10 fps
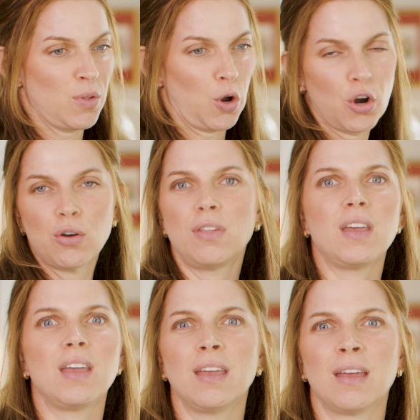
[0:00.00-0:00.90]

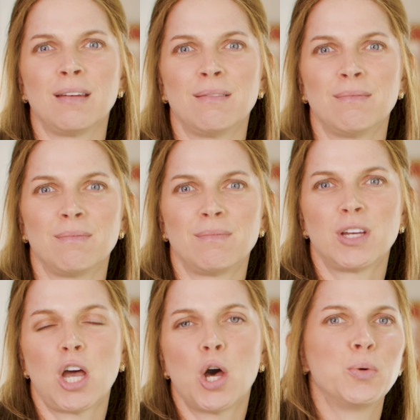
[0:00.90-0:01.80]
earthy and
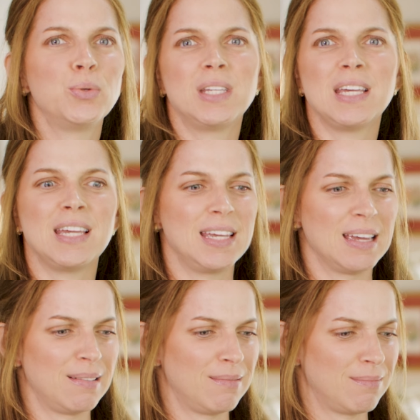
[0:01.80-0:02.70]
cozy,
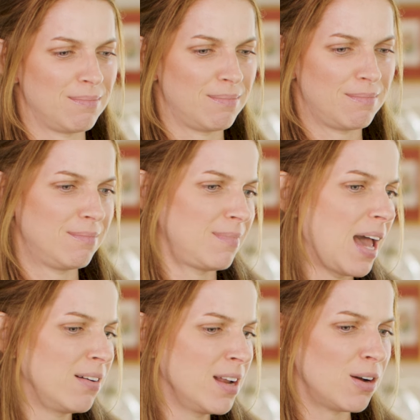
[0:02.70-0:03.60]
and I
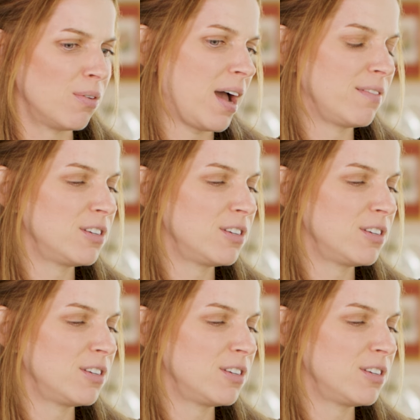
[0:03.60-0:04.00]
don't know. I